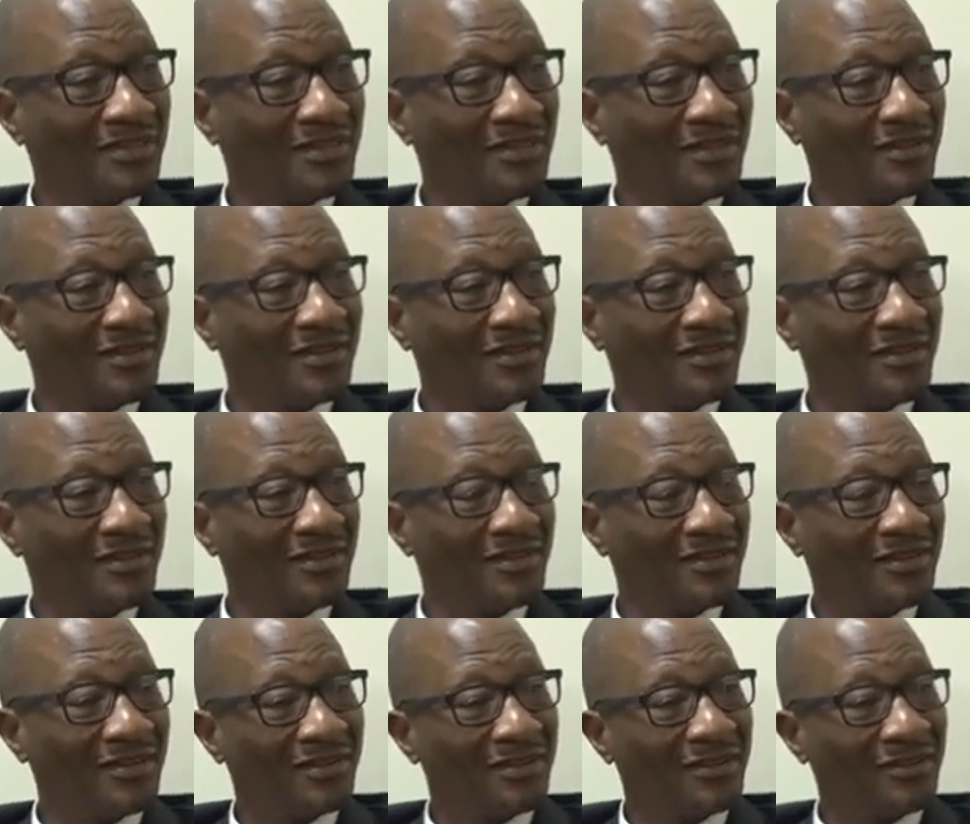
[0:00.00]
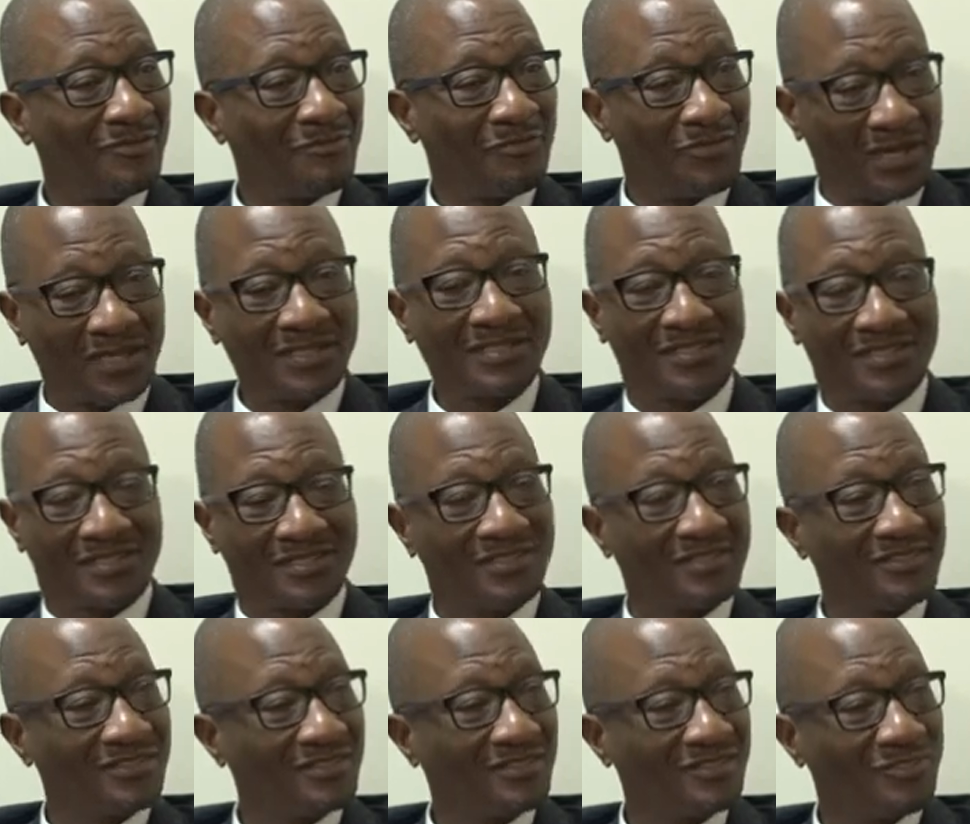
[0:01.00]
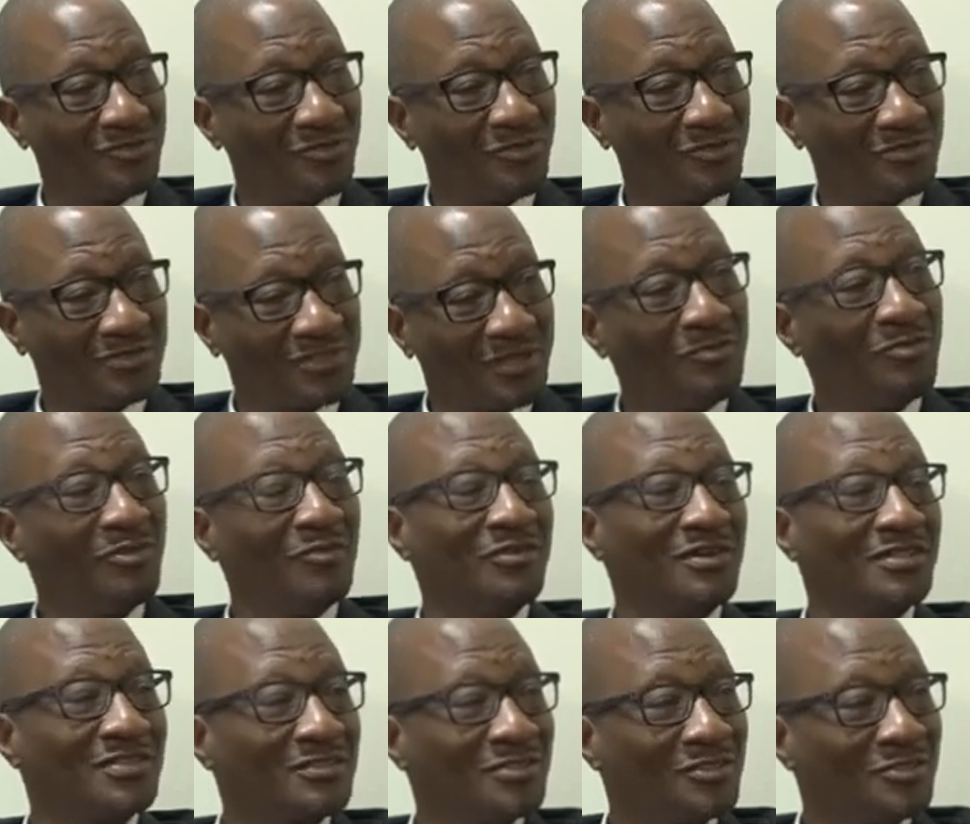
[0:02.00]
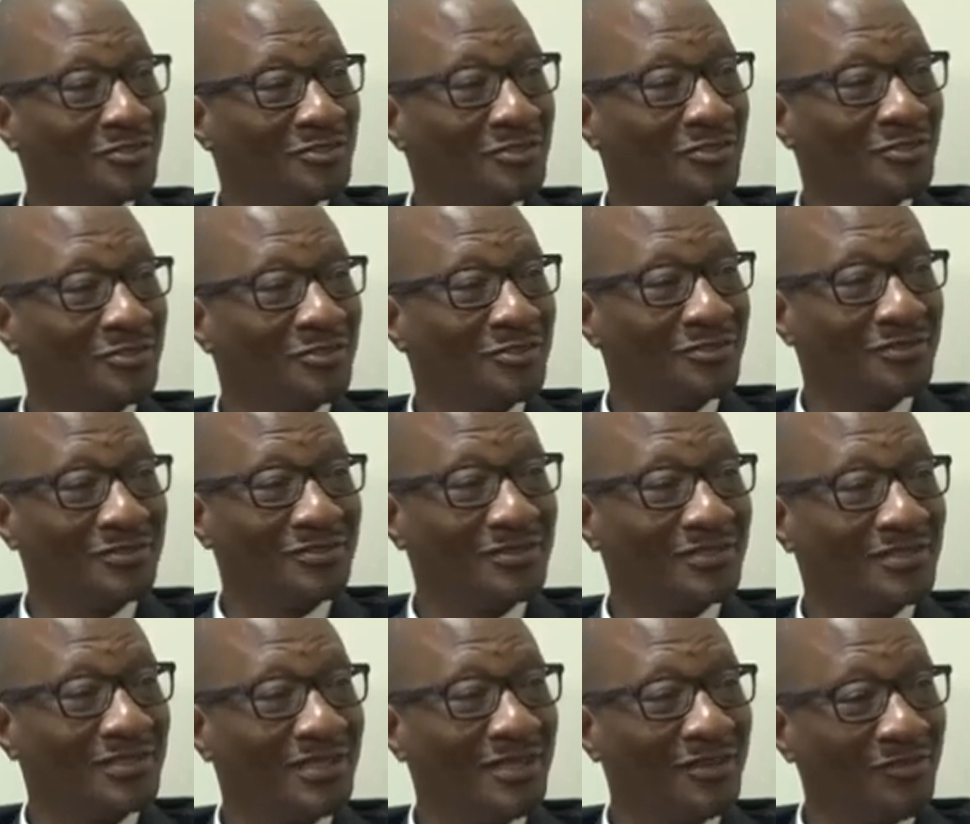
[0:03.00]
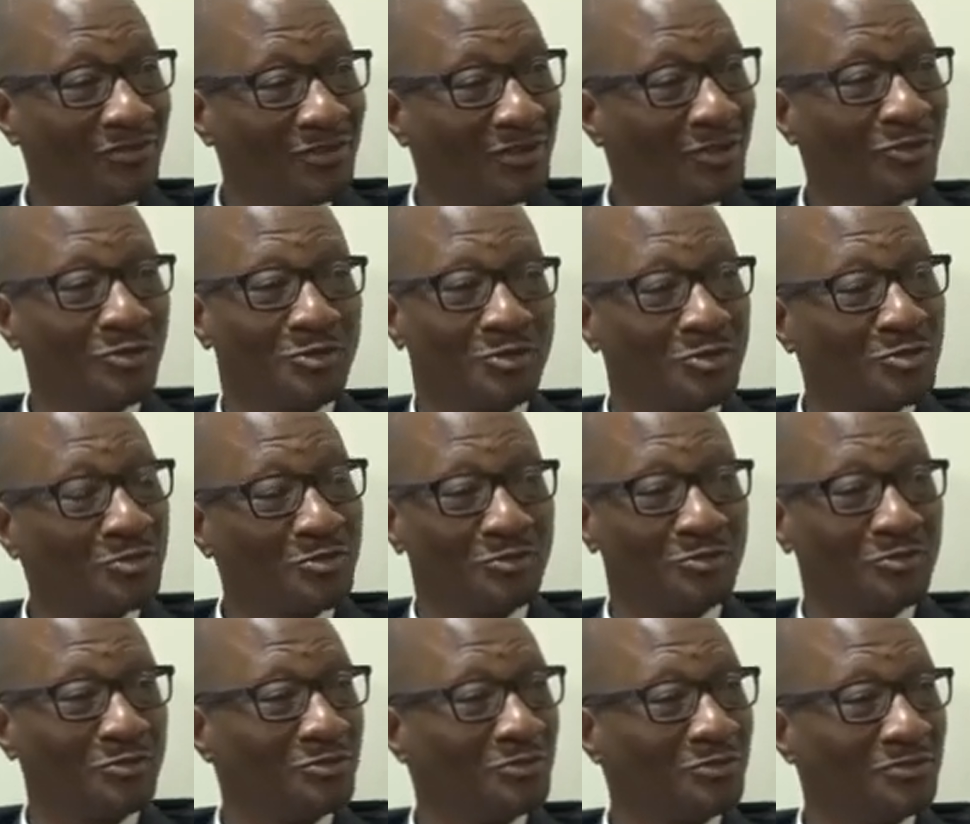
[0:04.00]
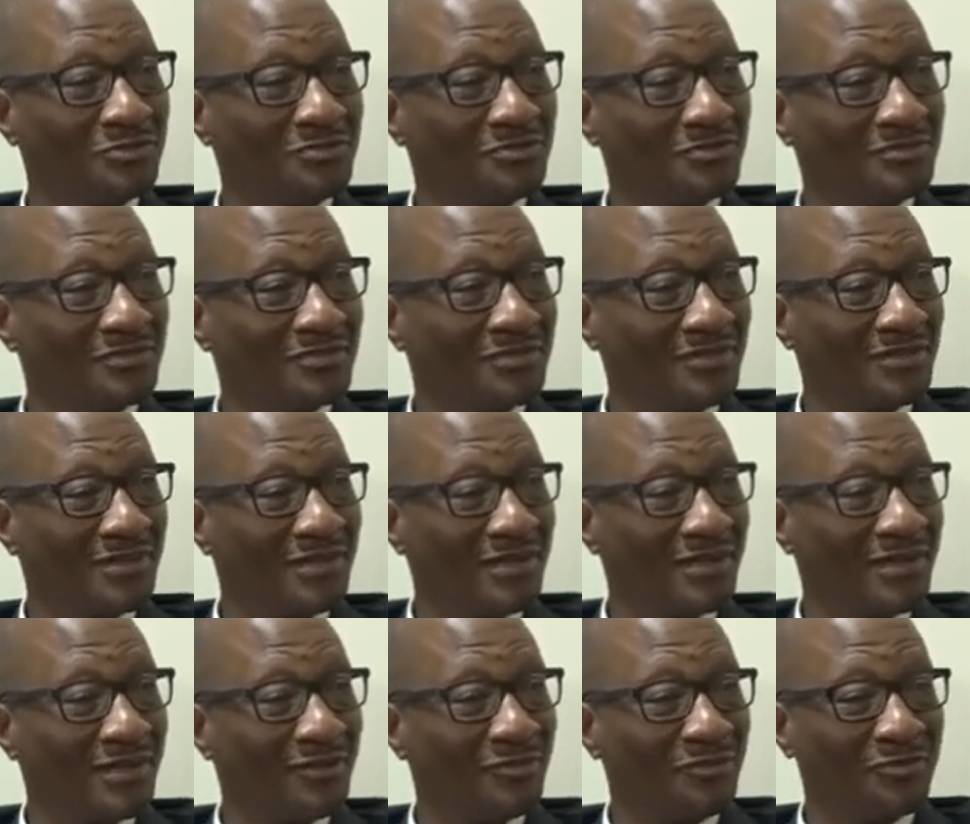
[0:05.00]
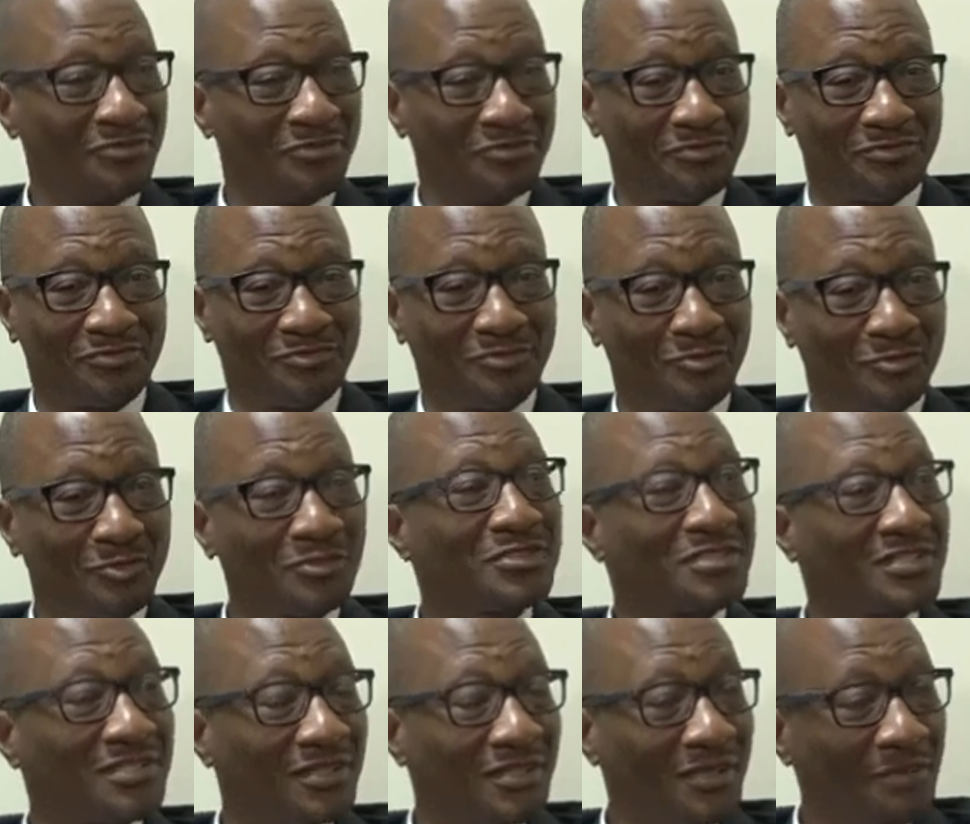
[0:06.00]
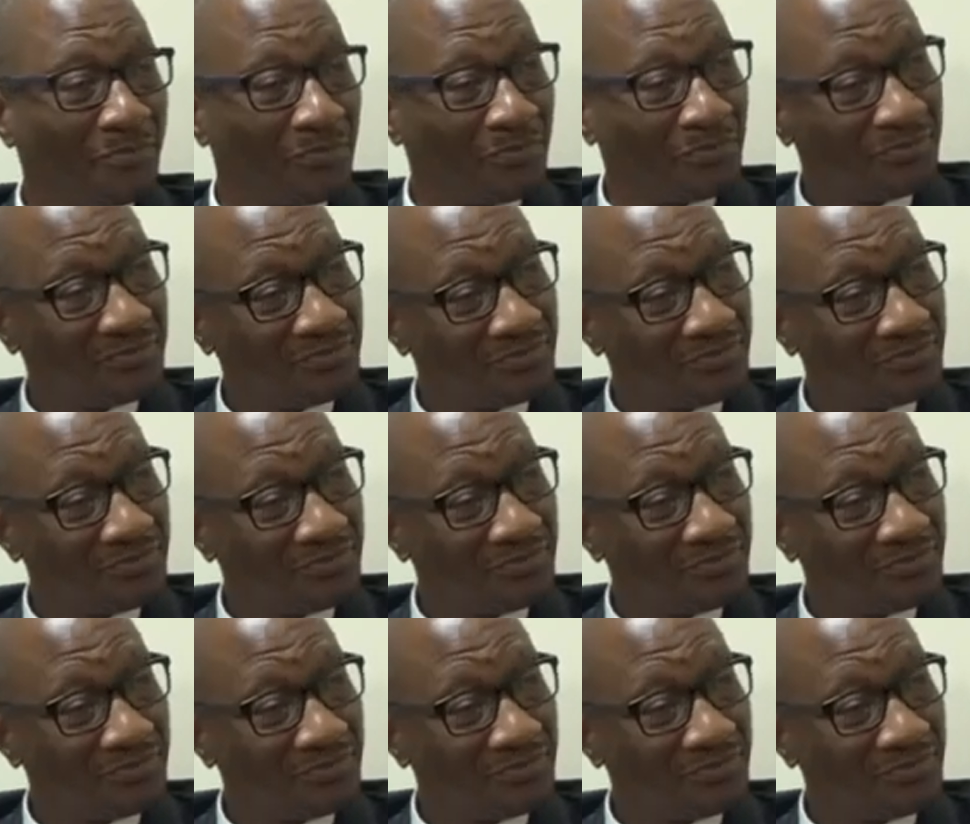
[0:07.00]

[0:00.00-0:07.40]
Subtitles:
but some of us never used to have good sleep.